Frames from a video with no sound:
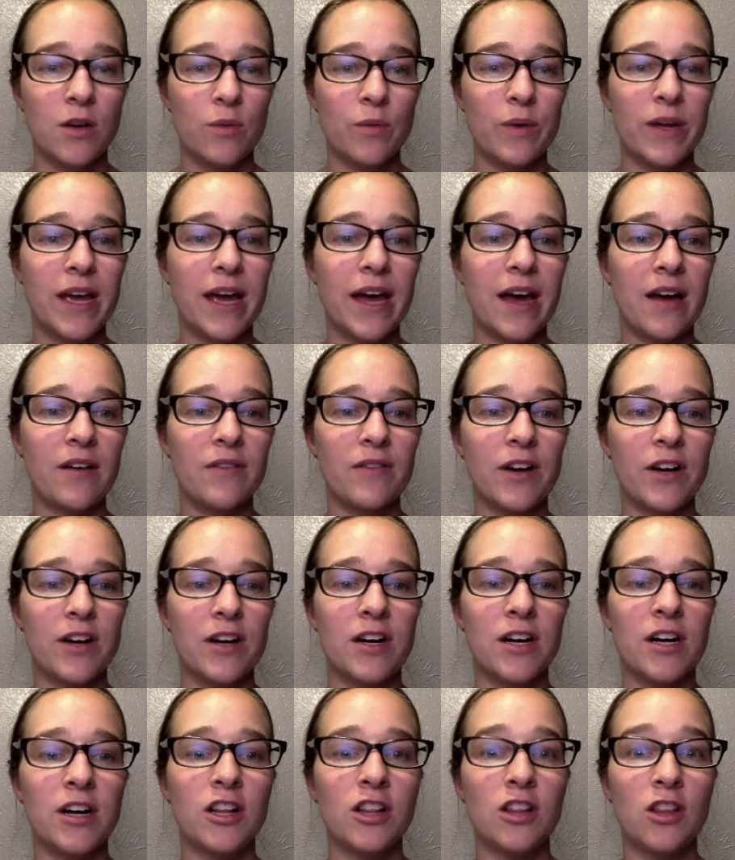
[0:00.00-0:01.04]
We have
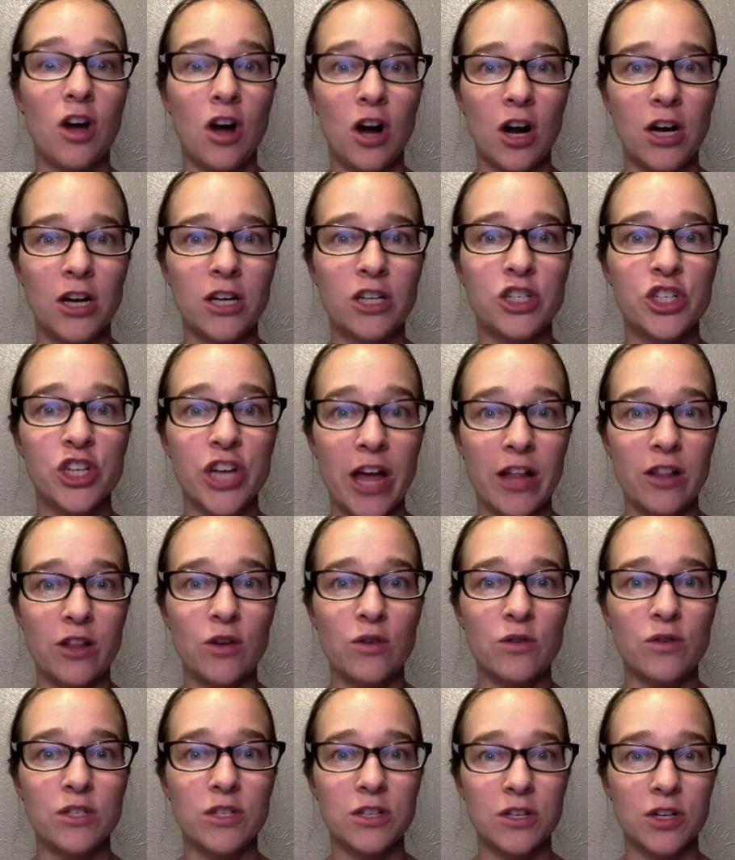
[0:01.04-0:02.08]
a large
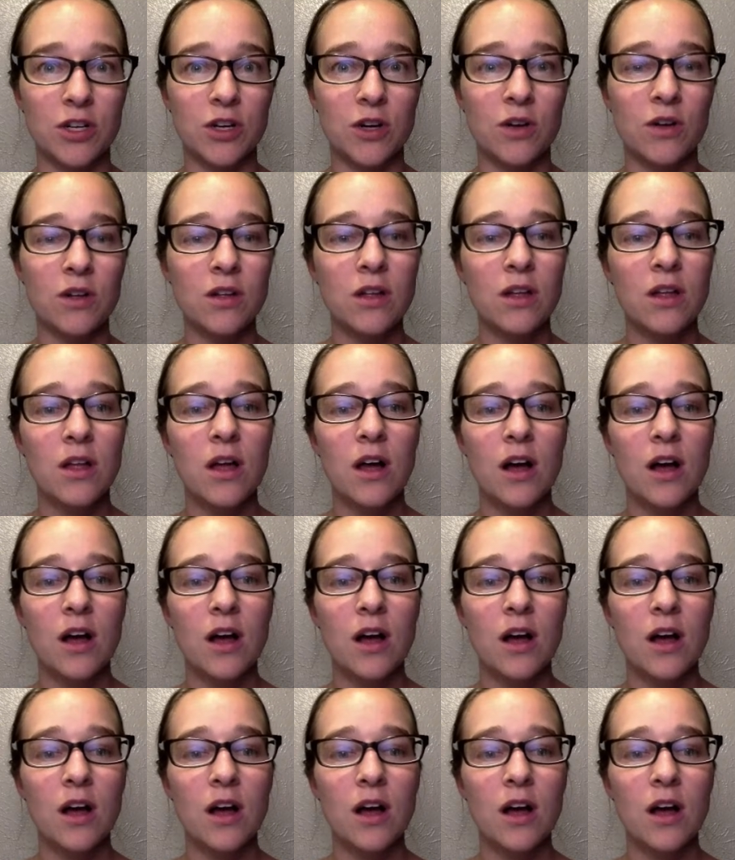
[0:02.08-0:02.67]
yellow circle,